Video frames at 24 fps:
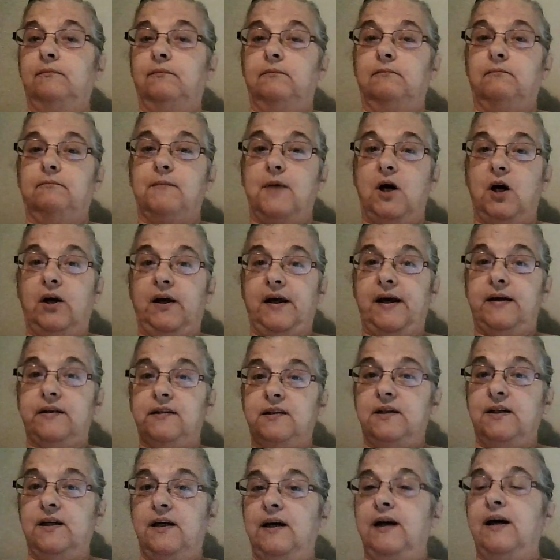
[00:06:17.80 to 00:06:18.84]

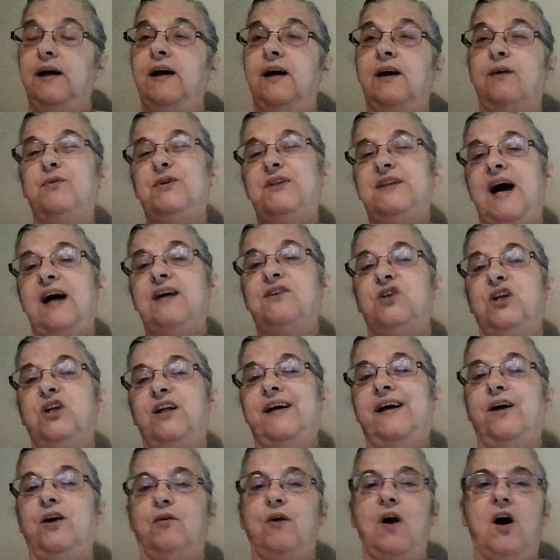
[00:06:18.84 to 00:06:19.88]
market. It was actually a
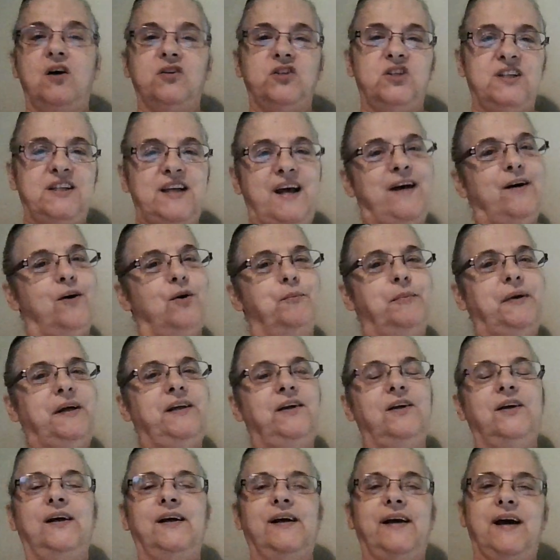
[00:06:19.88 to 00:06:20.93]
garage sale, but you
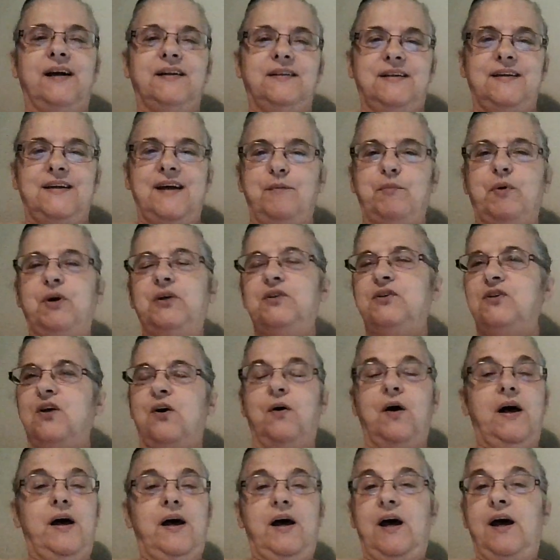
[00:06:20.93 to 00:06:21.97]
could get tables, so
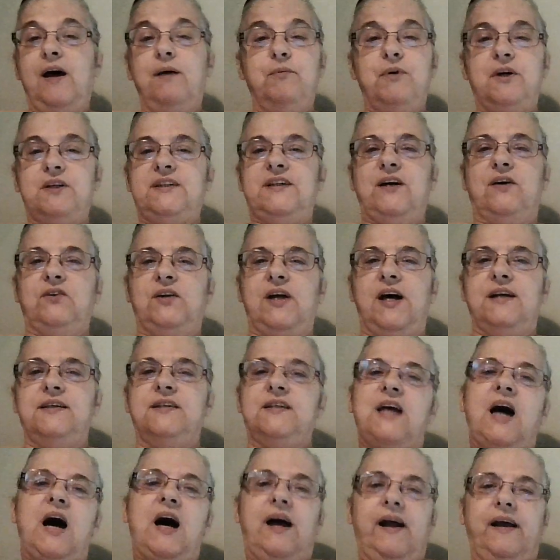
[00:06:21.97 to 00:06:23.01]
it worked out nice.
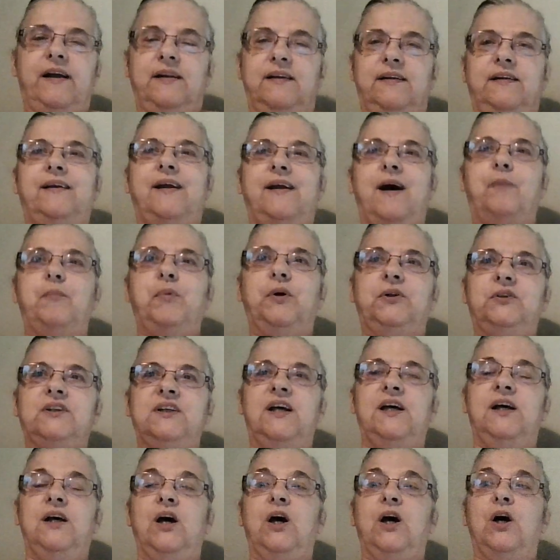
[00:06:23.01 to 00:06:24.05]
I doubled
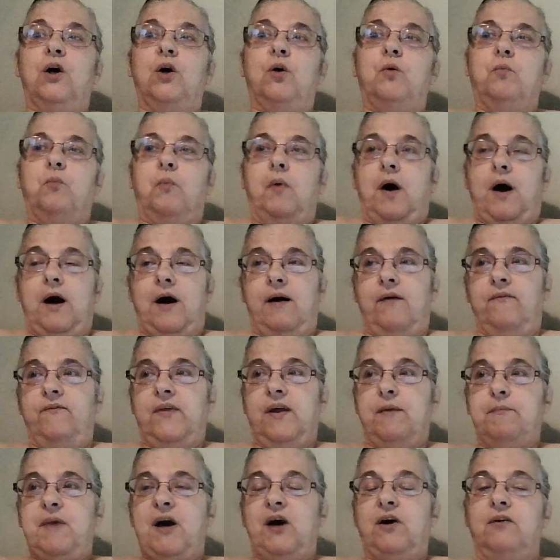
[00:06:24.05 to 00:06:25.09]
uh, the
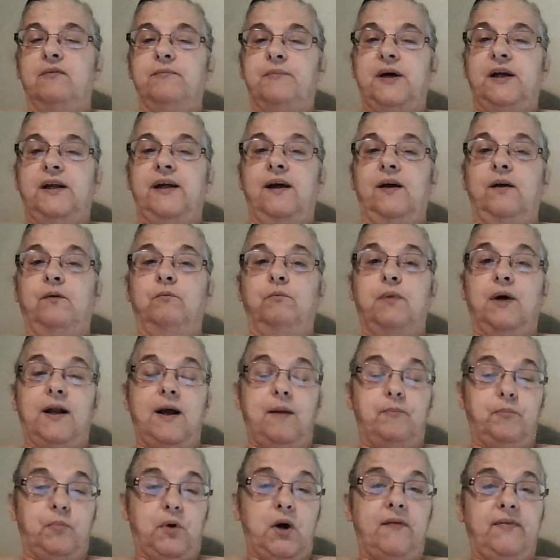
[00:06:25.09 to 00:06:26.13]
amount of money what I
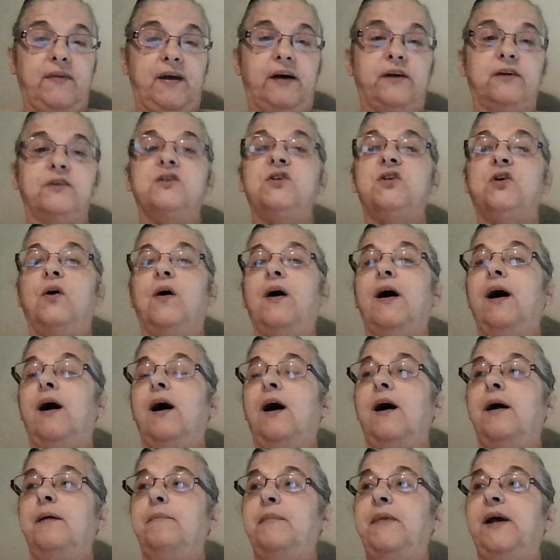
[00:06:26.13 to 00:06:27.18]
brought there, so
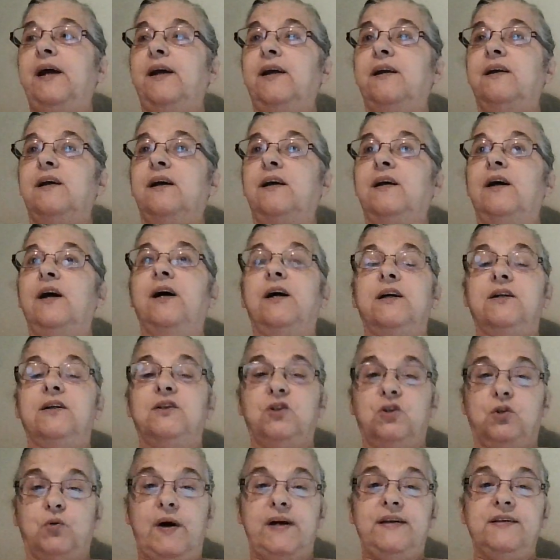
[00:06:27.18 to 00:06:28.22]
I, I made
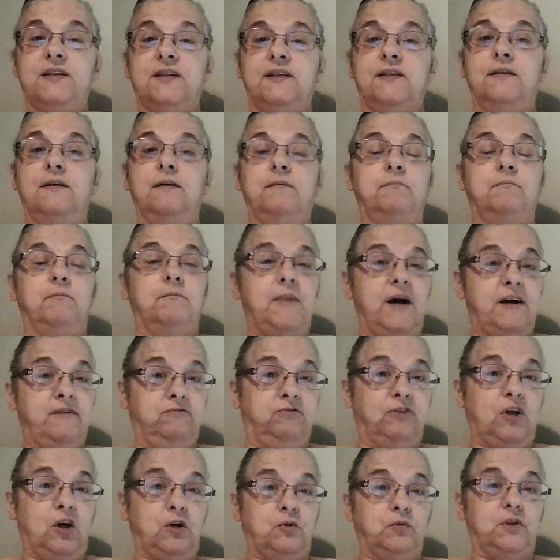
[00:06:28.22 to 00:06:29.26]
twice my
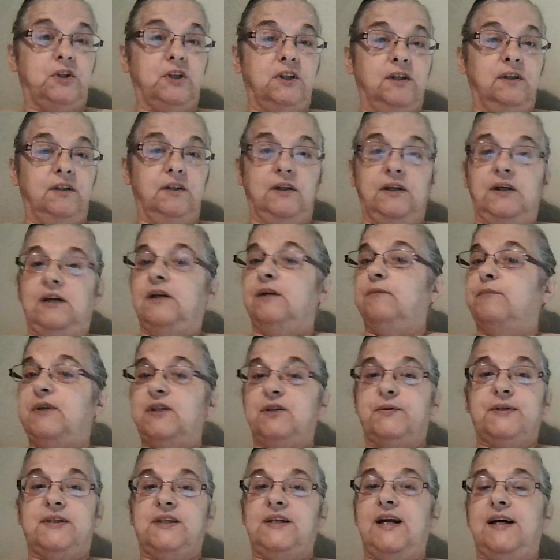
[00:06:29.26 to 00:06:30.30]
float which
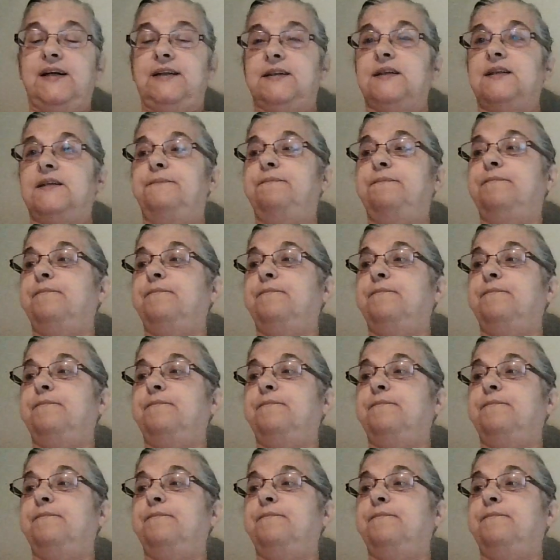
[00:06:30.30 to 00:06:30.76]
was nice